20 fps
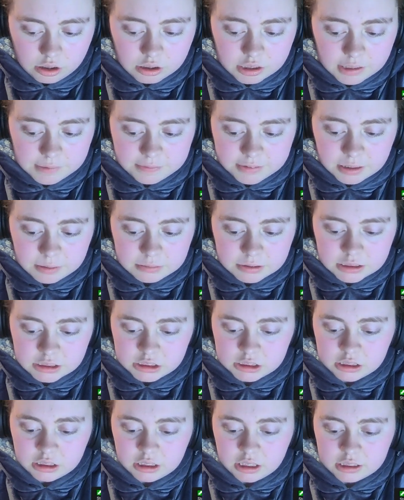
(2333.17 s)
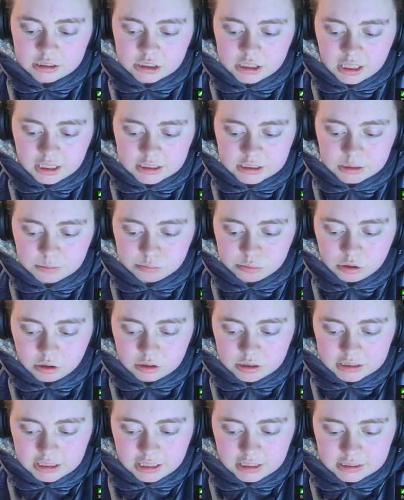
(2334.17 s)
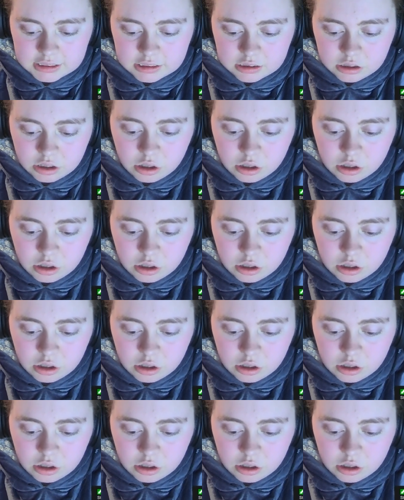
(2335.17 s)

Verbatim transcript: Not giving them to a chance to protest,